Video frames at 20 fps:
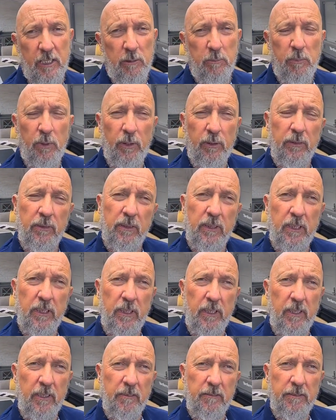but
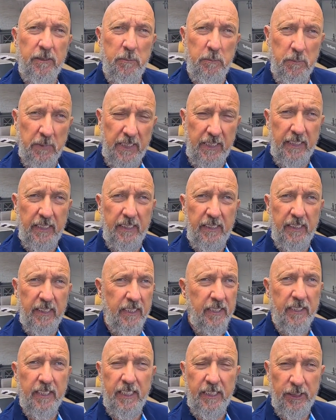for me
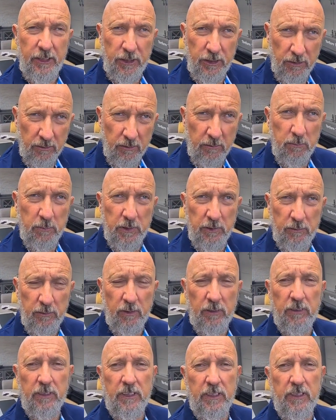they shouldn't be
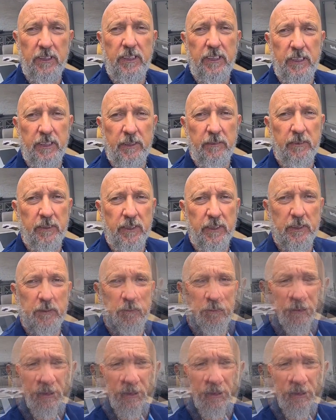run continuous.